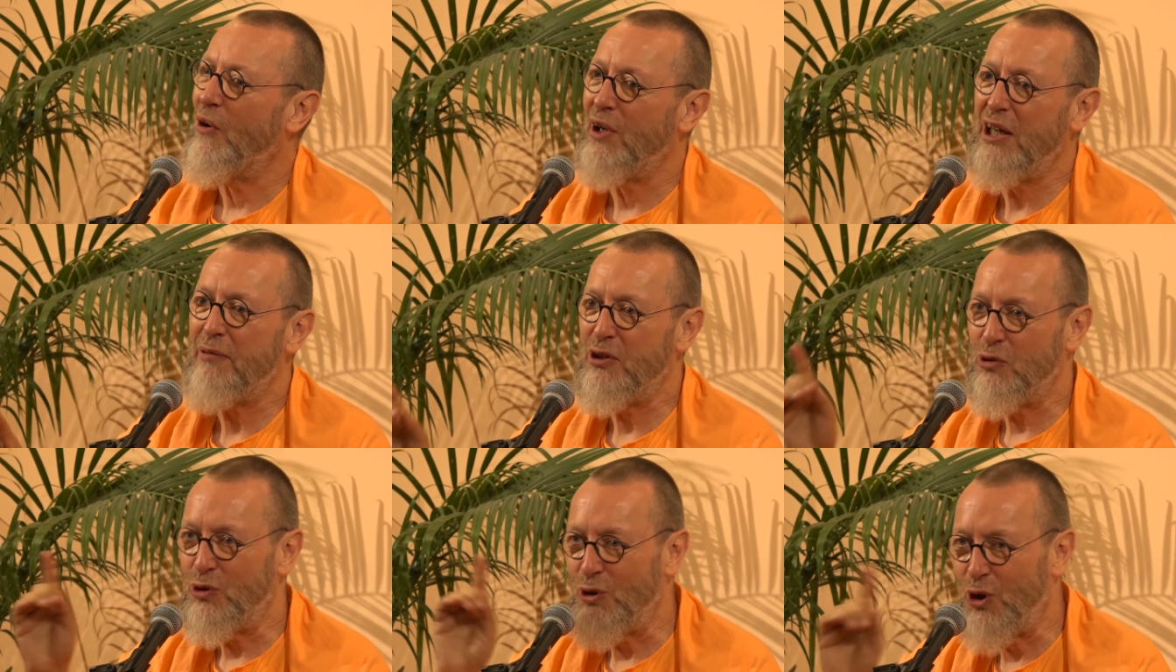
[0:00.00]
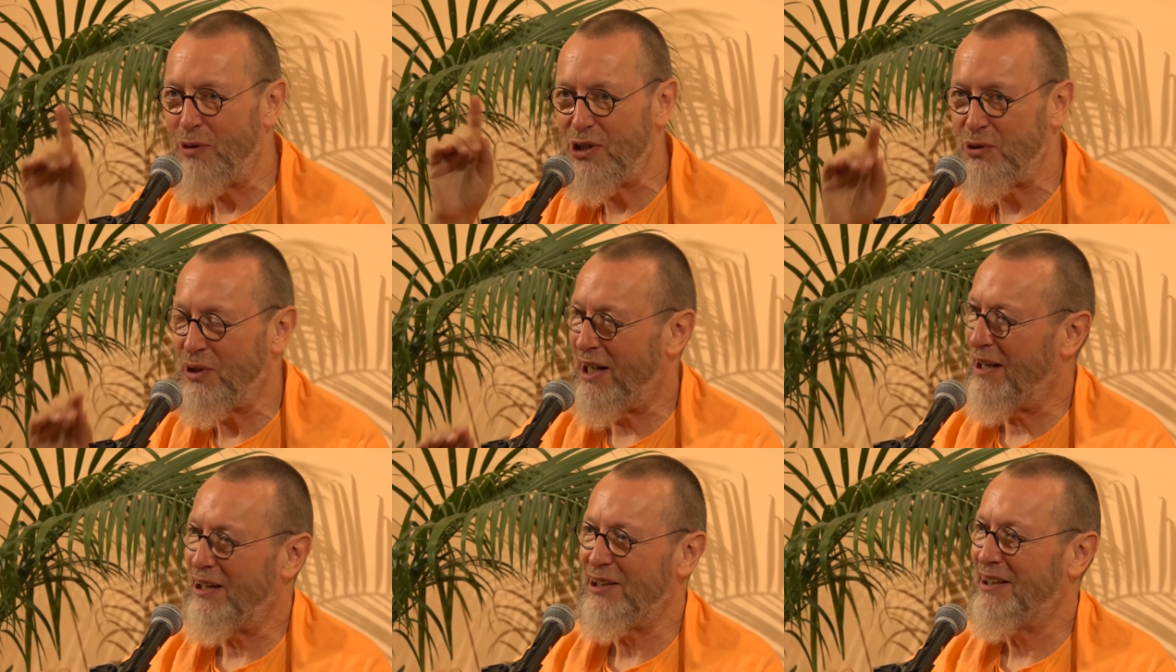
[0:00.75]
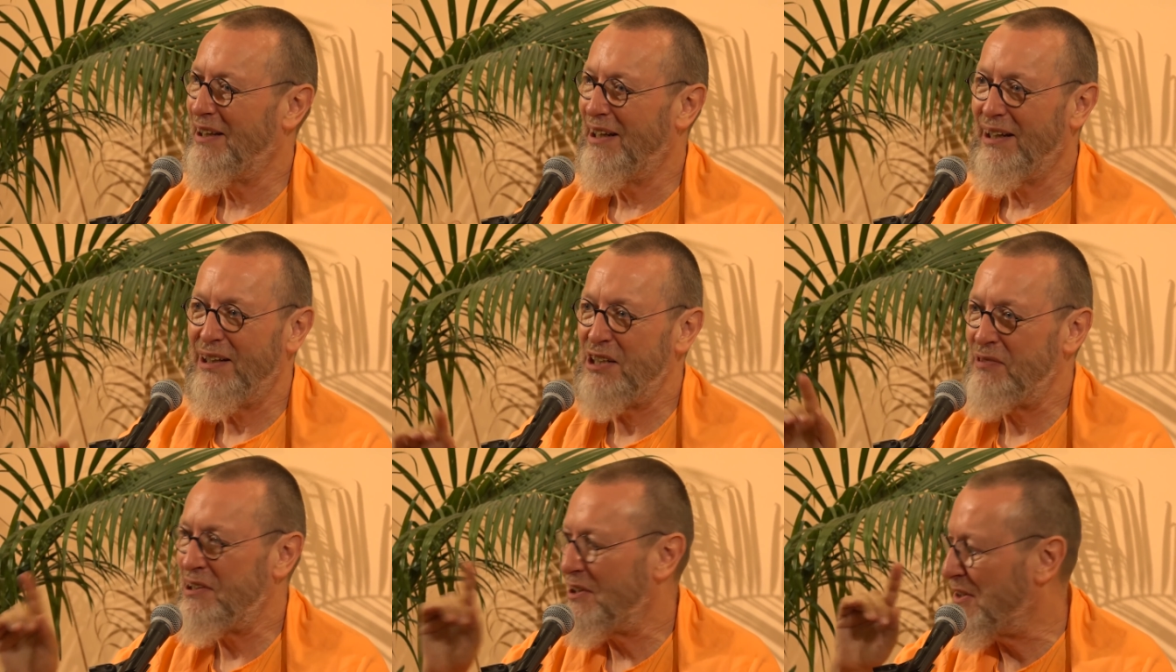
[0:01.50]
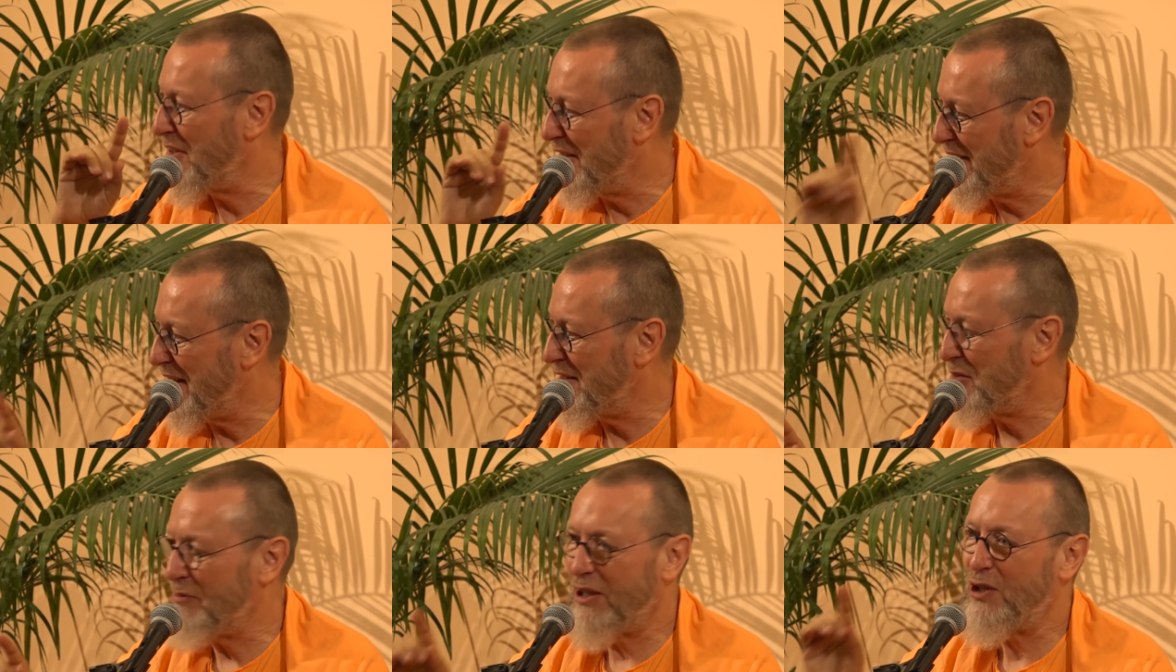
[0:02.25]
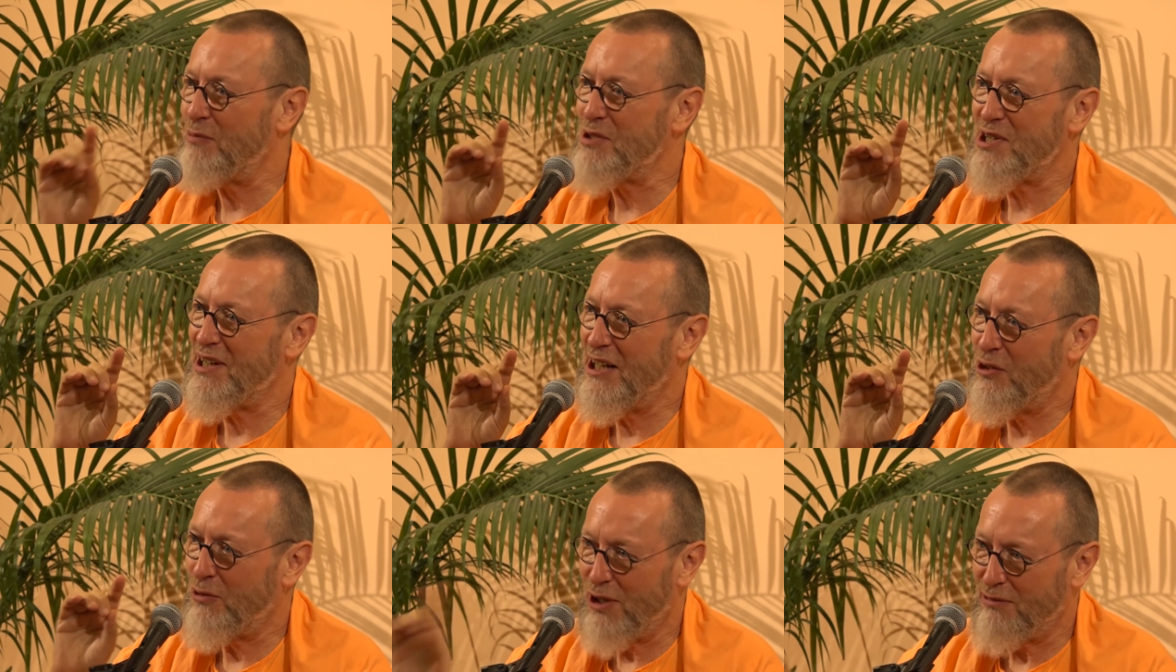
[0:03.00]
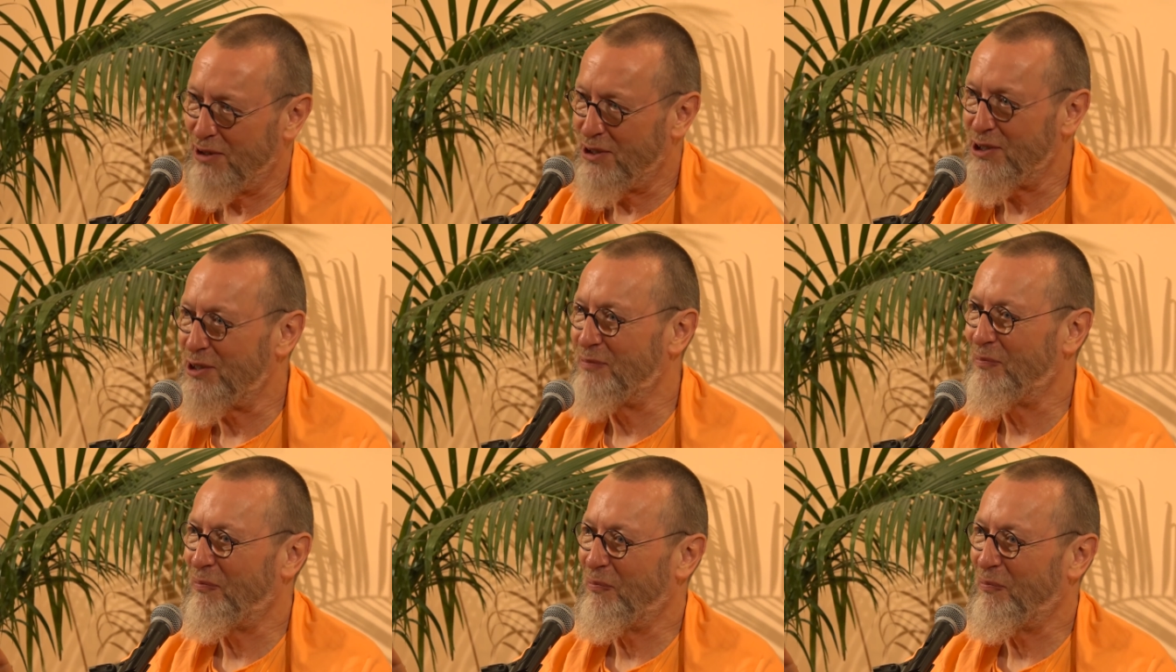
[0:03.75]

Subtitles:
Only when you know what you are, this physical death becomes irrelevant.